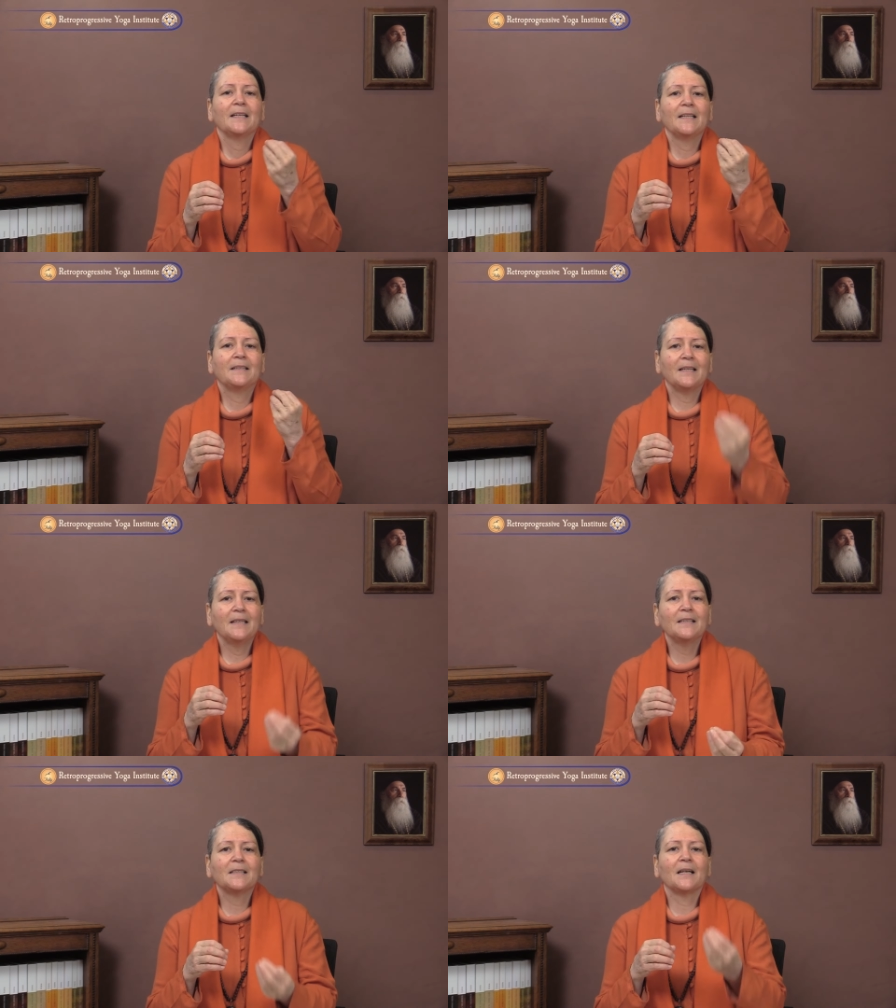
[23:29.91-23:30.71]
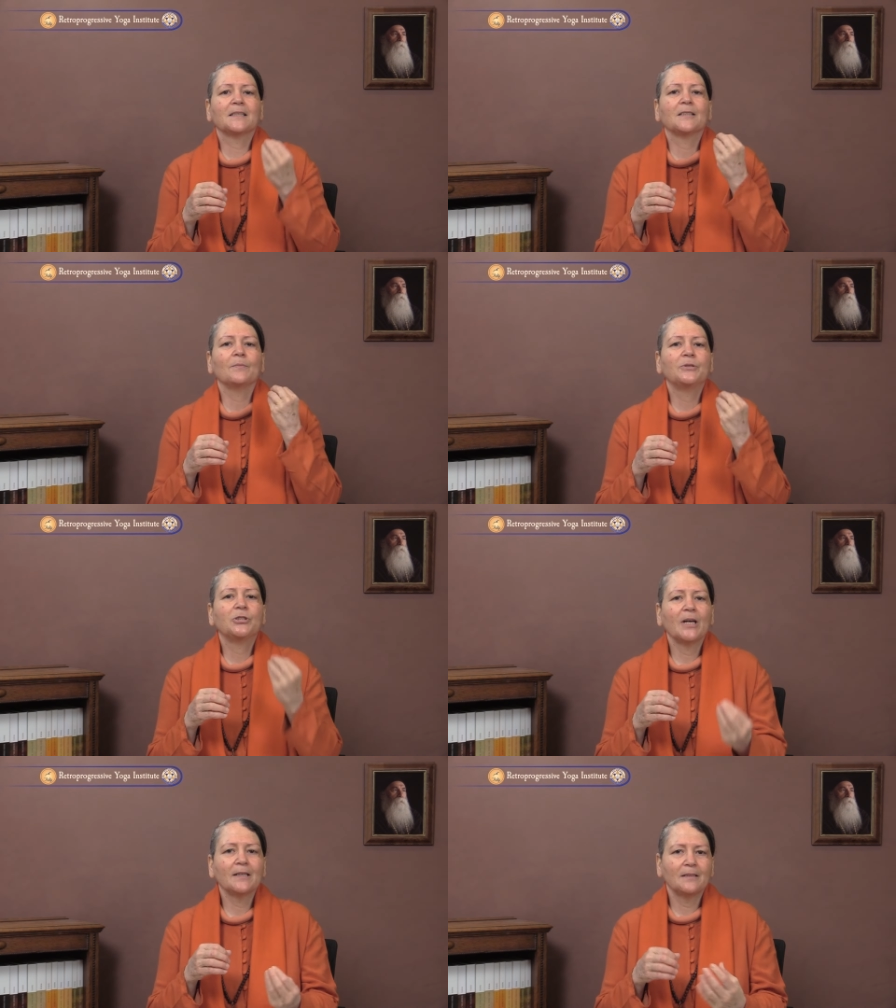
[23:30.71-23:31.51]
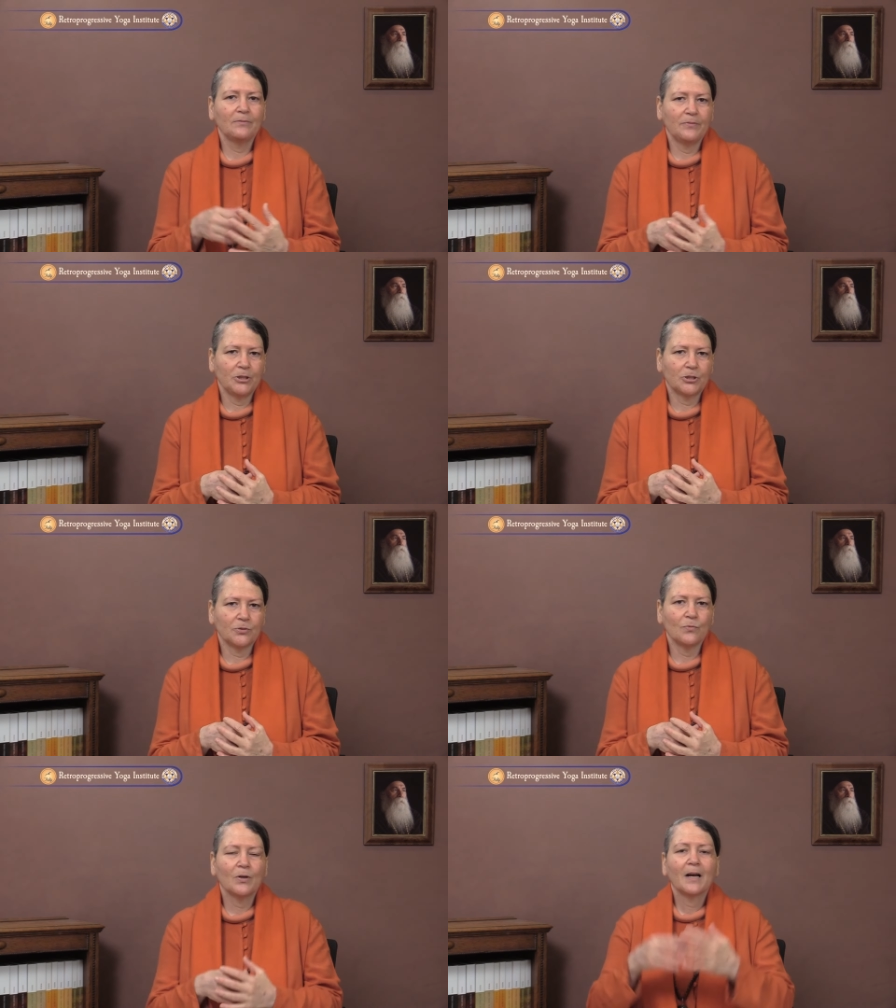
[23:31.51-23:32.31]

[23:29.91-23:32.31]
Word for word: It is a subjective issue.